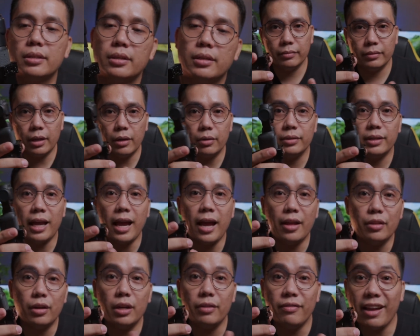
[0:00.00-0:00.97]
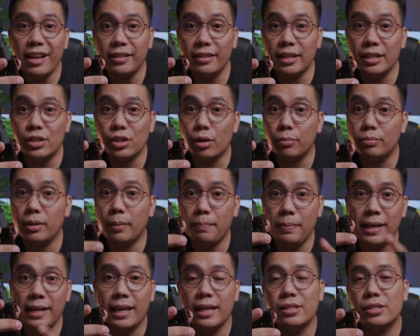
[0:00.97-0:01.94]
Now, the other advantage of the
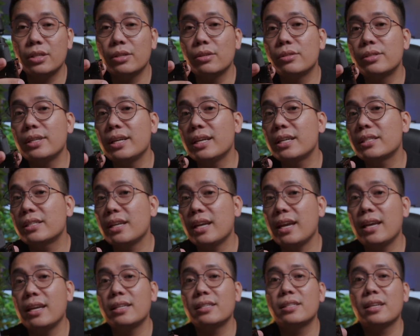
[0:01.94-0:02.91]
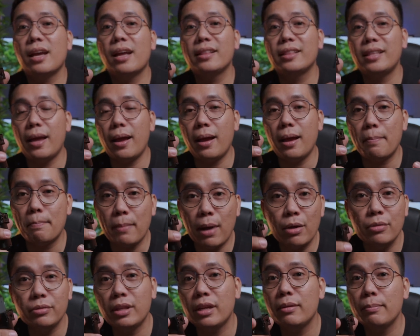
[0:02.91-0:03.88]
PK-06 is the
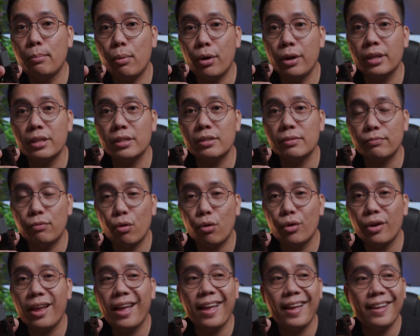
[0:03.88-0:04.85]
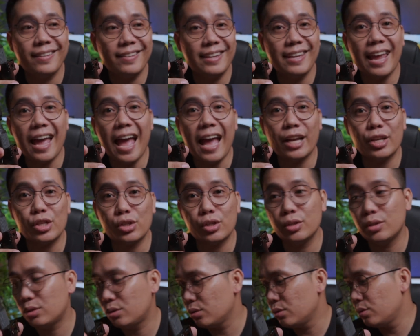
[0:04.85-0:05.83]
mounting points for the
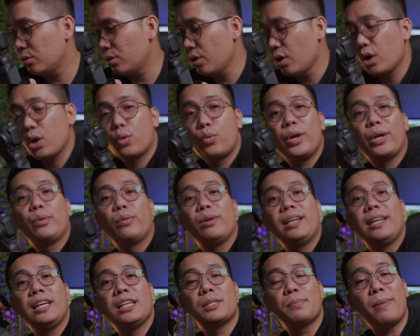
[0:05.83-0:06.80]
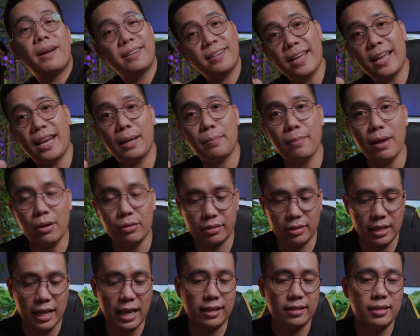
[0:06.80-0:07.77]
Action 2 quick release magnetic mount
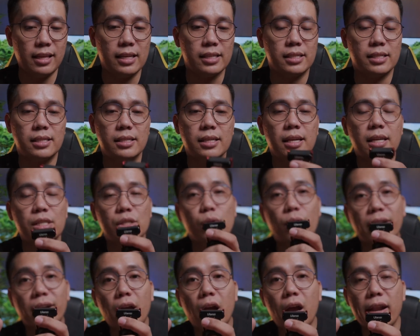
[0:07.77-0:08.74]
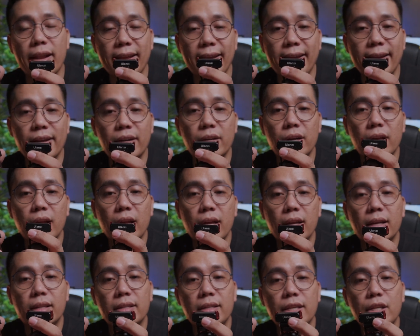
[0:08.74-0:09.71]
like this. So I got here
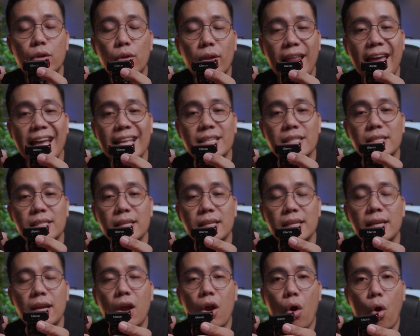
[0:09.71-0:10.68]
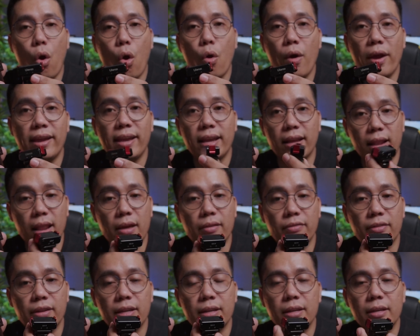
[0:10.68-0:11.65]
the Ulanzi
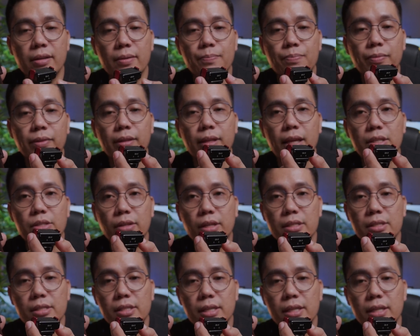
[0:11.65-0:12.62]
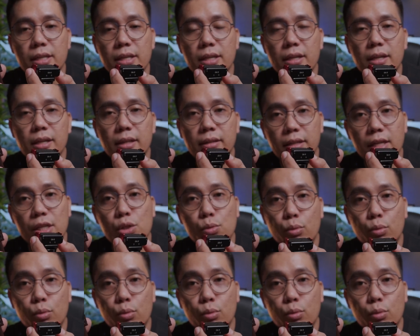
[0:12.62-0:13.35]
OA11. As you can see, this